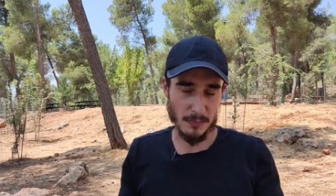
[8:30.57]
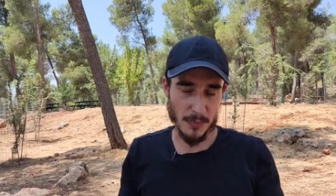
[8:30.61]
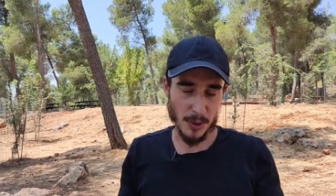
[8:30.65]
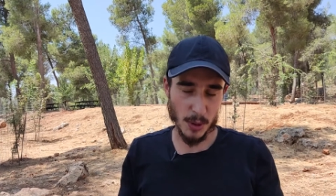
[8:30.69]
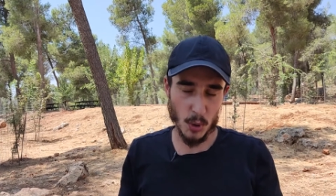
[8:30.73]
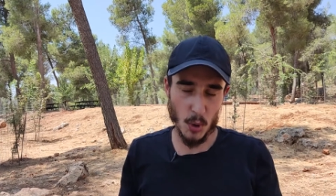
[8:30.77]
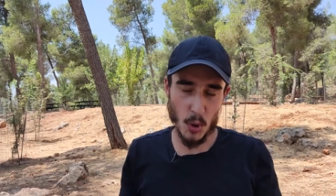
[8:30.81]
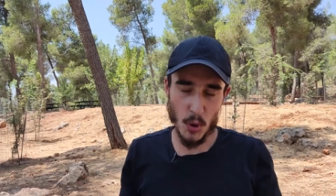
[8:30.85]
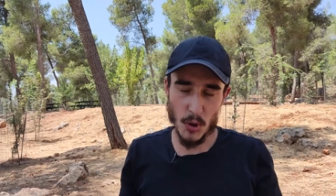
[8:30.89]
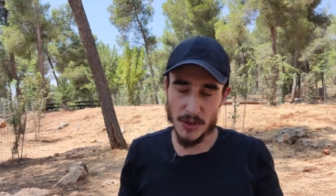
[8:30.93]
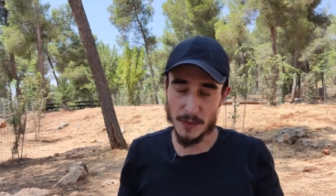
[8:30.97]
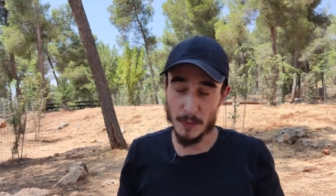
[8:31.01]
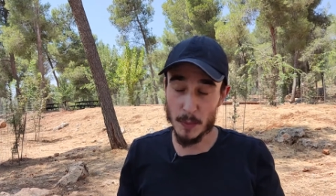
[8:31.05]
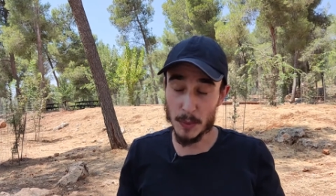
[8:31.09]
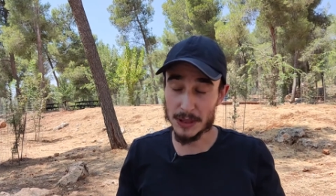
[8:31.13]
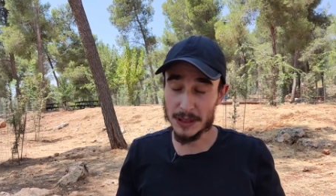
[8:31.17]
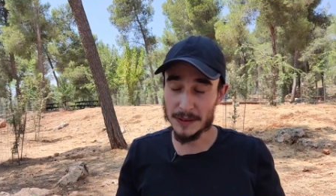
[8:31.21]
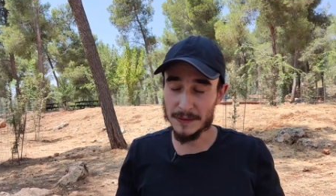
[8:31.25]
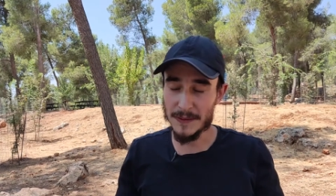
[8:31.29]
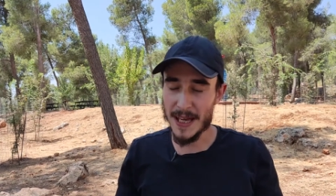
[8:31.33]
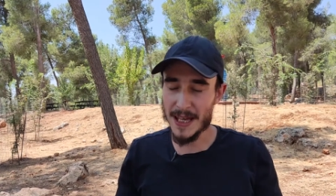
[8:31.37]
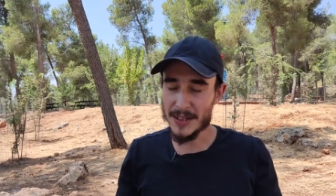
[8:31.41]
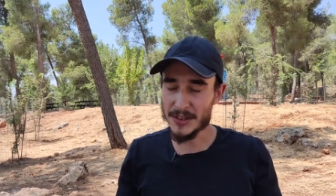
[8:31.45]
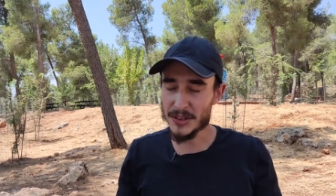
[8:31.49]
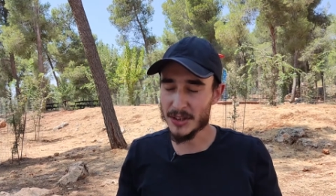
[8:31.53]
because
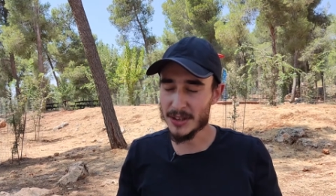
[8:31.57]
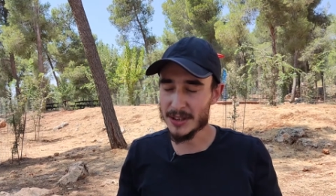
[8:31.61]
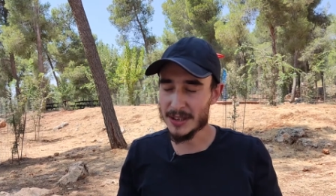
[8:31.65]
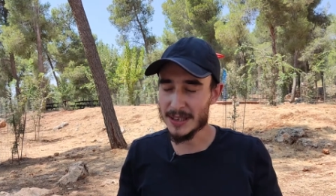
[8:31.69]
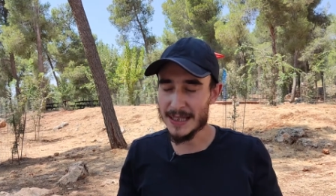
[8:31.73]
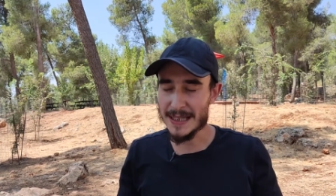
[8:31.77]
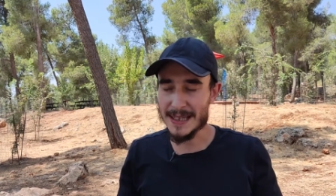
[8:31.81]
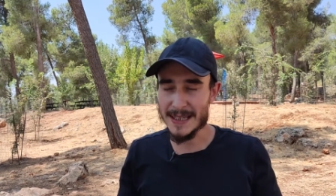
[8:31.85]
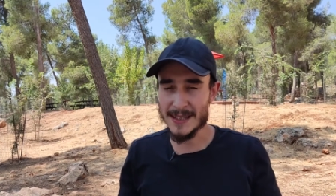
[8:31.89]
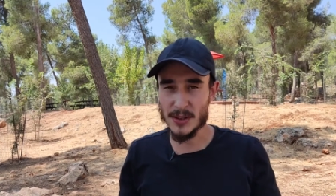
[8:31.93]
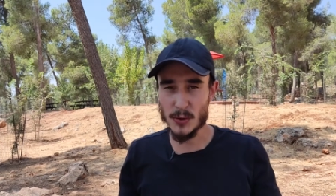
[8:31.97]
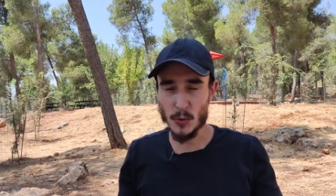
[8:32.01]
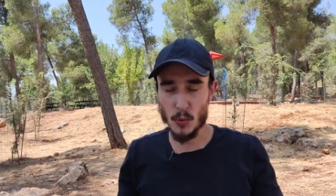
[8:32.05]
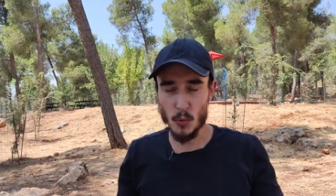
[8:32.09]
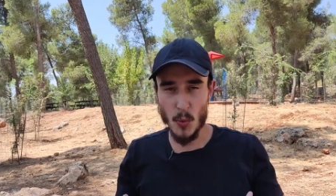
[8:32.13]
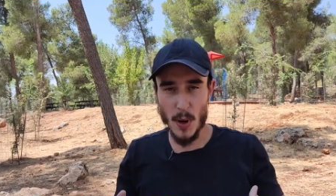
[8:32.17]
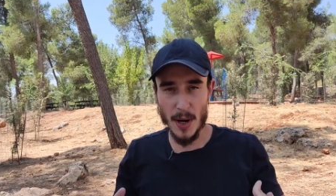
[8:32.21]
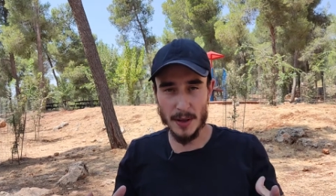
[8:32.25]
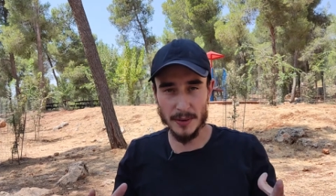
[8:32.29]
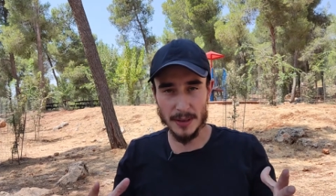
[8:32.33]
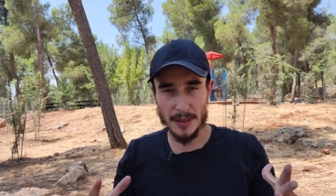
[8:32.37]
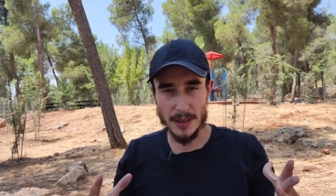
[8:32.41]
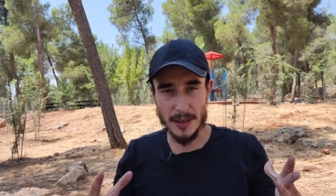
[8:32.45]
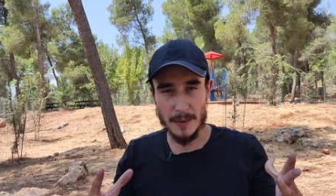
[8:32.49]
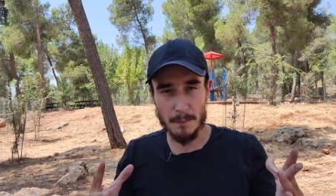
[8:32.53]
motivation is
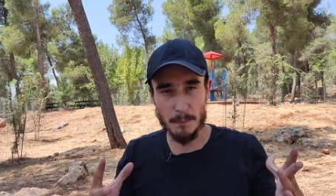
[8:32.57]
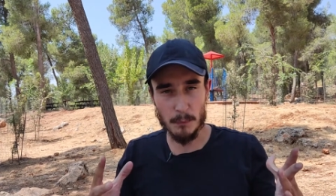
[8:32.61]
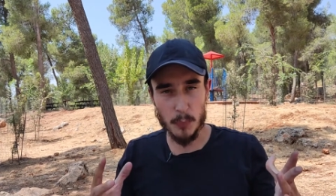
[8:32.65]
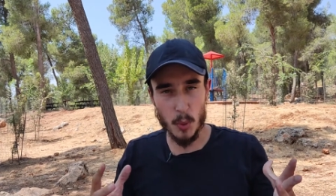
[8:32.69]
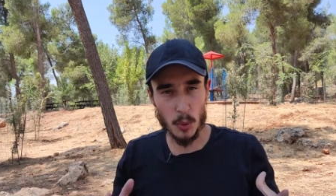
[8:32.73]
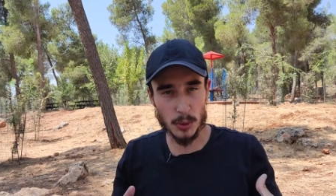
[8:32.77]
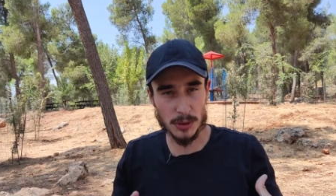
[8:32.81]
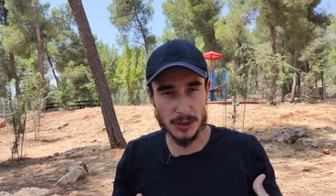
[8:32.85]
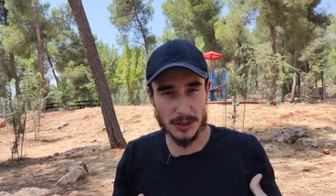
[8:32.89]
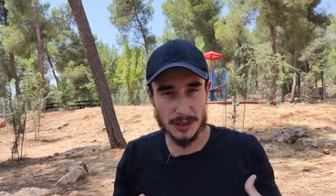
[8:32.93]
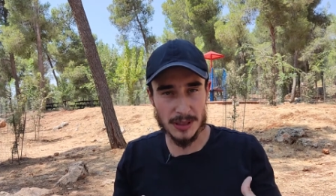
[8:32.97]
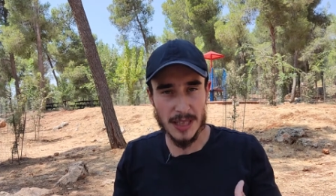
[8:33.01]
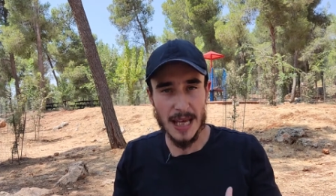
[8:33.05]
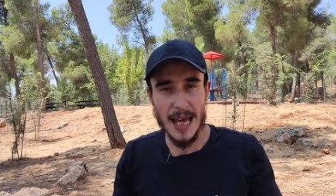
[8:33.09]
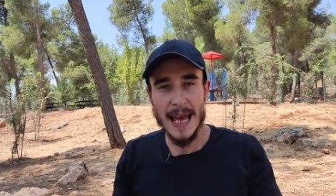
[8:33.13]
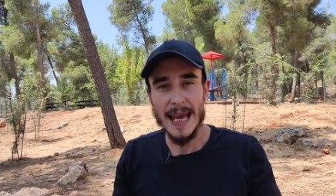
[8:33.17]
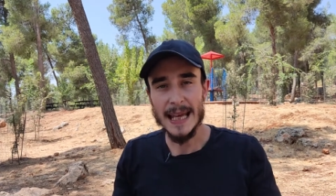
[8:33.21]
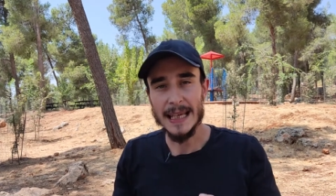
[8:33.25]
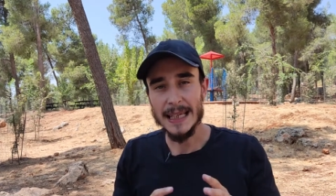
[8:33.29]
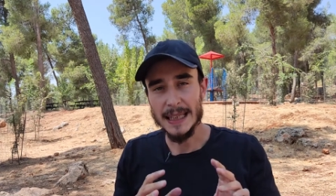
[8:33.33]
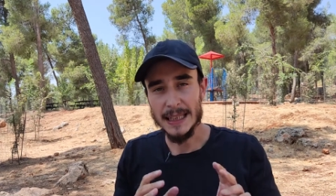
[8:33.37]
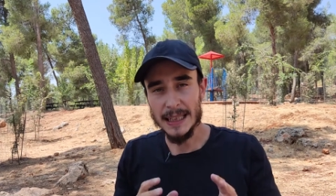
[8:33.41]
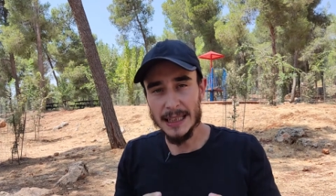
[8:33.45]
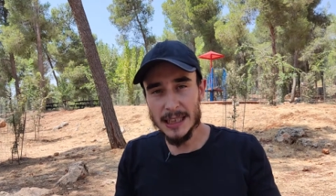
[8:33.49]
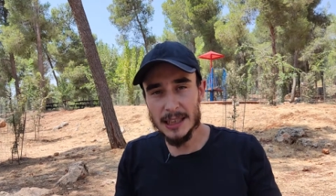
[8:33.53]
very important
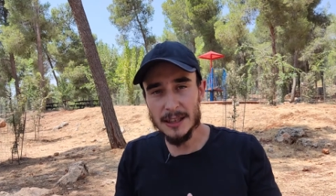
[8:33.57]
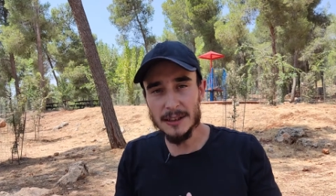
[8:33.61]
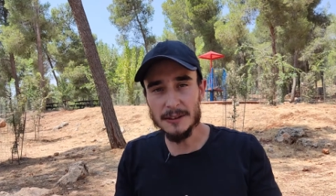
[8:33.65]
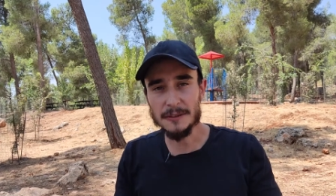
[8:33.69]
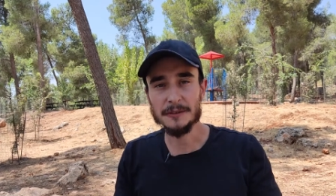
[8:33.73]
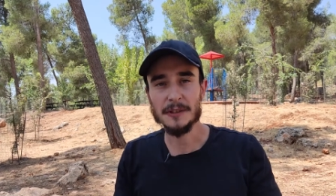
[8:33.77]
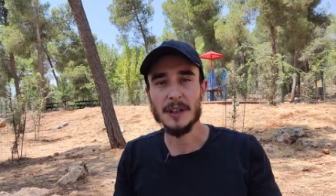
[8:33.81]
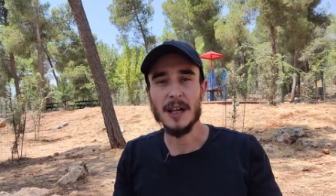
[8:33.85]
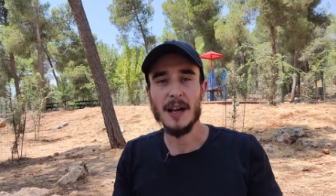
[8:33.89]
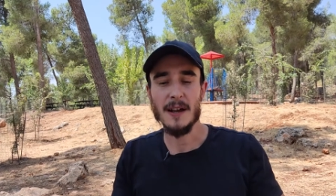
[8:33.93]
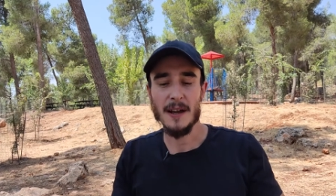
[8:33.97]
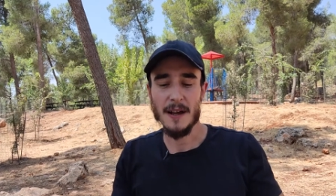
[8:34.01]
if,